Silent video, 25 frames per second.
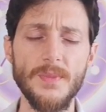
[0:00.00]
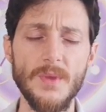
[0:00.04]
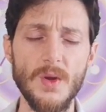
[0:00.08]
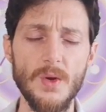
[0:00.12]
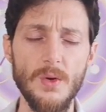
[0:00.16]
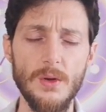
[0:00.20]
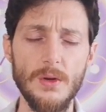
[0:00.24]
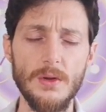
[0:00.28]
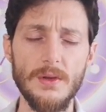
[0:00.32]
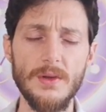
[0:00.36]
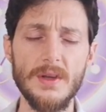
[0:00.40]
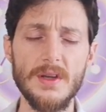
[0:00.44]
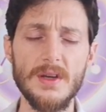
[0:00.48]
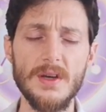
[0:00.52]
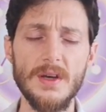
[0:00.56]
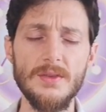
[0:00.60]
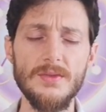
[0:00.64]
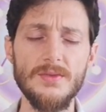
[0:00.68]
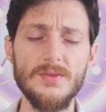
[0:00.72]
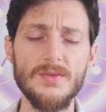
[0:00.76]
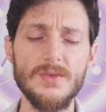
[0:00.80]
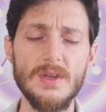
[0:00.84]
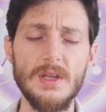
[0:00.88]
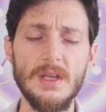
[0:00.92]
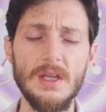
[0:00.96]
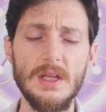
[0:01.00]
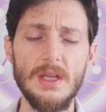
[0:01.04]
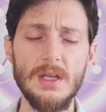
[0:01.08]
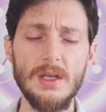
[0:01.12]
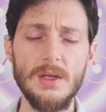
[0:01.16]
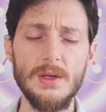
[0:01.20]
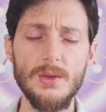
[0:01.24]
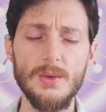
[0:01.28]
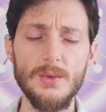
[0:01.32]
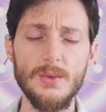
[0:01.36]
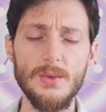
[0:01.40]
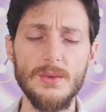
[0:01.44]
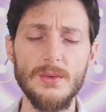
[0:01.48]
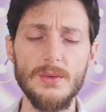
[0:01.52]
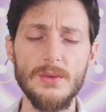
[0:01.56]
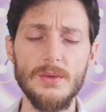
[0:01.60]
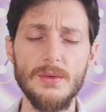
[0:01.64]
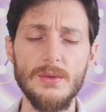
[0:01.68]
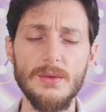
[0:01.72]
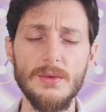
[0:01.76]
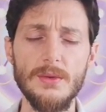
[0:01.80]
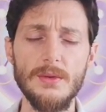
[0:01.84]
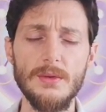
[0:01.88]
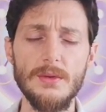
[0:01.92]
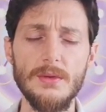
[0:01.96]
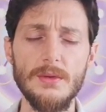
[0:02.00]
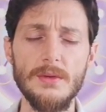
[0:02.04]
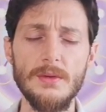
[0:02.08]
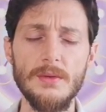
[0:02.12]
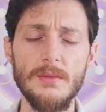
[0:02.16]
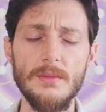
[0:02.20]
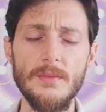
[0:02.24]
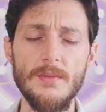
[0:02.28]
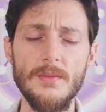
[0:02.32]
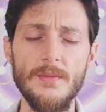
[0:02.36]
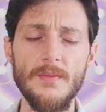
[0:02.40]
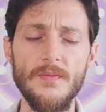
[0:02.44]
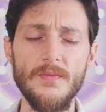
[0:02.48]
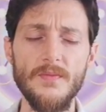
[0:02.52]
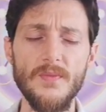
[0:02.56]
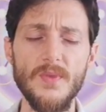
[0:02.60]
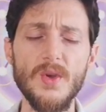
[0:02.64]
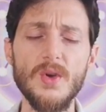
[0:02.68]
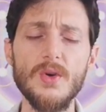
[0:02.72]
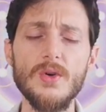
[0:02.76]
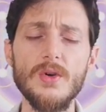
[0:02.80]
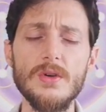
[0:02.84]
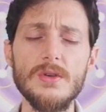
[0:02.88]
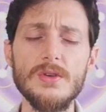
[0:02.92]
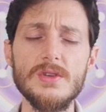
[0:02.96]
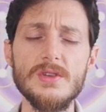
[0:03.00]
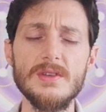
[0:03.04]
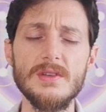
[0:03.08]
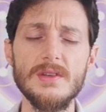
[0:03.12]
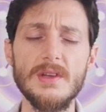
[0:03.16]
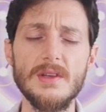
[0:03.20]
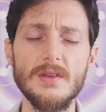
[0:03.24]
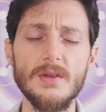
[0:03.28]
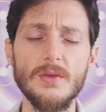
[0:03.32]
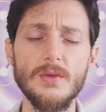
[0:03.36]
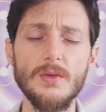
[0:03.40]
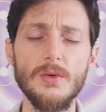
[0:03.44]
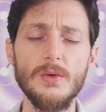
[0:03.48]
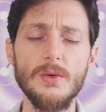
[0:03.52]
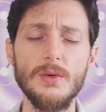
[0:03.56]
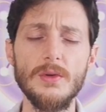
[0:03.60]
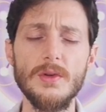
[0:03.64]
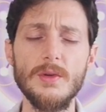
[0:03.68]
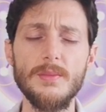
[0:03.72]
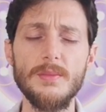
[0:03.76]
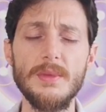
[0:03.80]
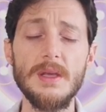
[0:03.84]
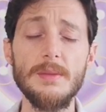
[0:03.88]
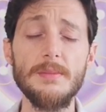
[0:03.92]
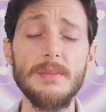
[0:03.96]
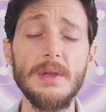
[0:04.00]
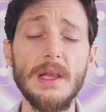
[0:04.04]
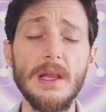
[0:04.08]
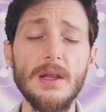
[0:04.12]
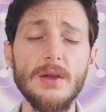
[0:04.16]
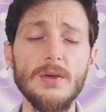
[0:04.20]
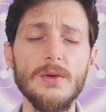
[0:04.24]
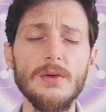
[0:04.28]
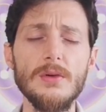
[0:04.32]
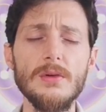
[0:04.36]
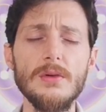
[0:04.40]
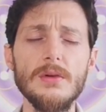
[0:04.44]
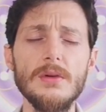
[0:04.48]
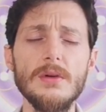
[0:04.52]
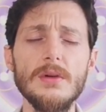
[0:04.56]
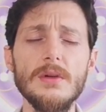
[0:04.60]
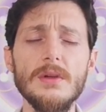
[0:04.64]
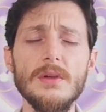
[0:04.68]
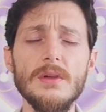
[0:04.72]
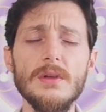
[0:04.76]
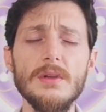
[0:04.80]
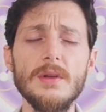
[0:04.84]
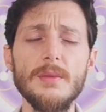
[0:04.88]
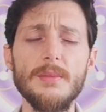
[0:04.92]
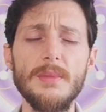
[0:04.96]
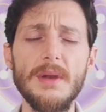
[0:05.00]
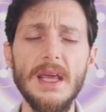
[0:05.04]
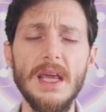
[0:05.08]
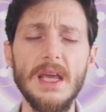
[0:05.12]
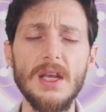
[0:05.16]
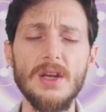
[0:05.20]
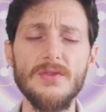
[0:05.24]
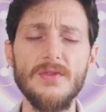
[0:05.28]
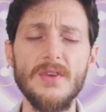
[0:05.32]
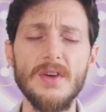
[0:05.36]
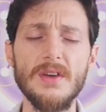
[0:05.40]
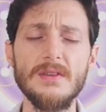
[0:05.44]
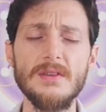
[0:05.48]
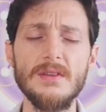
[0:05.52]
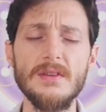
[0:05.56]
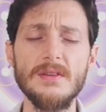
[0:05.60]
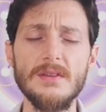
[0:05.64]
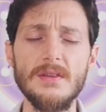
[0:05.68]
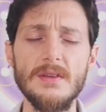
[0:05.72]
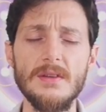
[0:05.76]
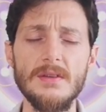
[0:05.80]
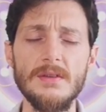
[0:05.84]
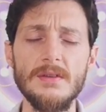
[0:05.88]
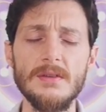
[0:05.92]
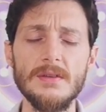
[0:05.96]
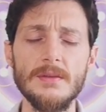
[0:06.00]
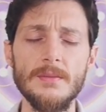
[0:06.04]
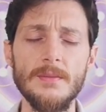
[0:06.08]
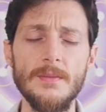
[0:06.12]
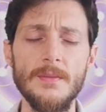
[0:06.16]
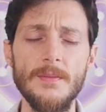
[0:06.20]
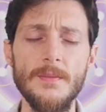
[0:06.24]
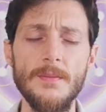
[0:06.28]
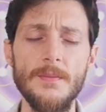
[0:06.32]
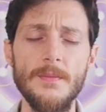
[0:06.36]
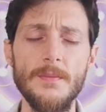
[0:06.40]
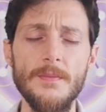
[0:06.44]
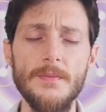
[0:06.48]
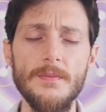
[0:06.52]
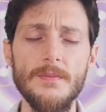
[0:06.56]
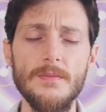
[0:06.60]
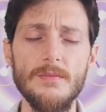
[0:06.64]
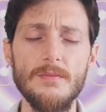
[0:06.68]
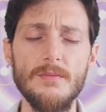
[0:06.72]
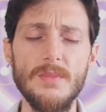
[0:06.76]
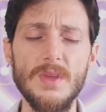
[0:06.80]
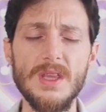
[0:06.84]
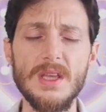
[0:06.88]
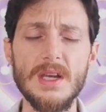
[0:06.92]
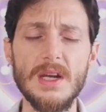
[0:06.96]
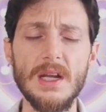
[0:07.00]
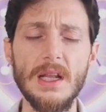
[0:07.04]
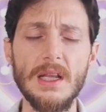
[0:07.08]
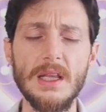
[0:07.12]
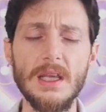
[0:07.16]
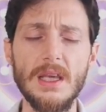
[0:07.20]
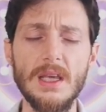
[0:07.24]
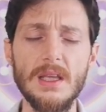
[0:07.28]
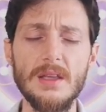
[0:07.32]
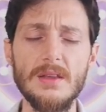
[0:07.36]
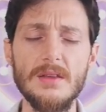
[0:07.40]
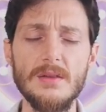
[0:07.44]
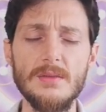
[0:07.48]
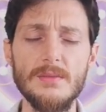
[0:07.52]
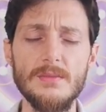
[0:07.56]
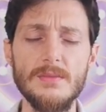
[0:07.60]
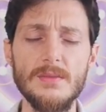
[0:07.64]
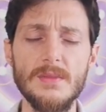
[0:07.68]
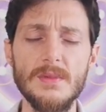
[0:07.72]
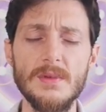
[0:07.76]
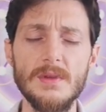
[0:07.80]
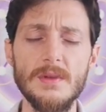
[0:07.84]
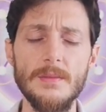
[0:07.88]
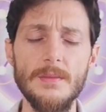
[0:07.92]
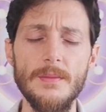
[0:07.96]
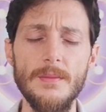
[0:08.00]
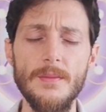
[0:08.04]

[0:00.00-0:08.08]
All all the country, all the consciousness and all the people and all the plane of existence, mineral kingdoms,